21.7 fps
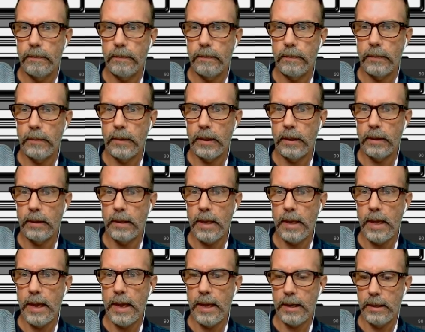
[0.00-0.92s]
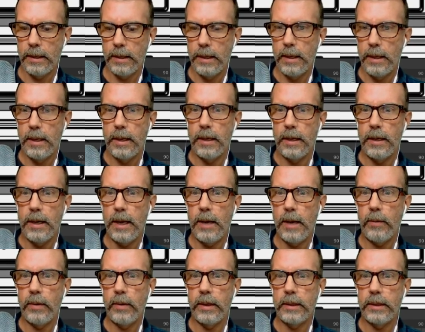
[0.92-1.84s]
Like that. Now I
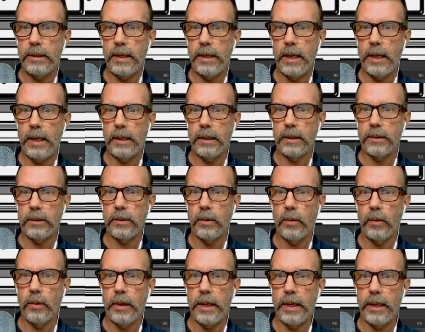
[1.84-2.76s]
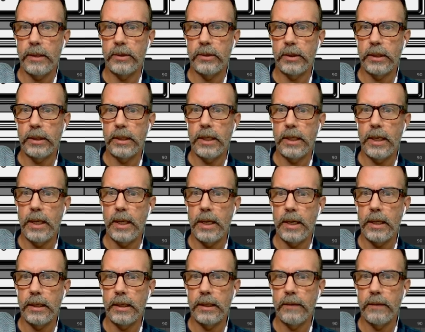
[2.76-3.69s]
want to take this whole edge again
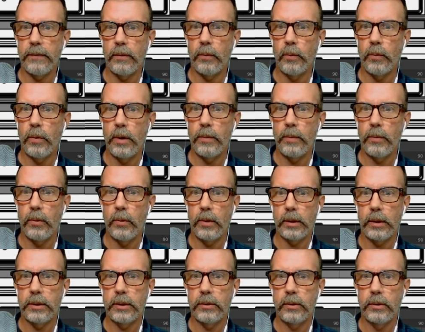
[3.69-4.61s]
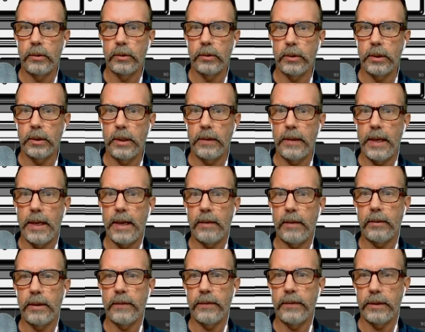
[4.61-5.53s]
and give it one more extrusion, and that'll
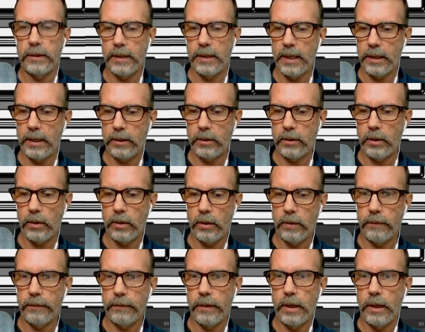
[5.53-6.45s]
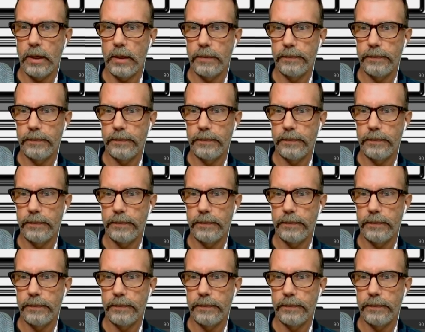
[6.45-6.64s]
give us that curve there.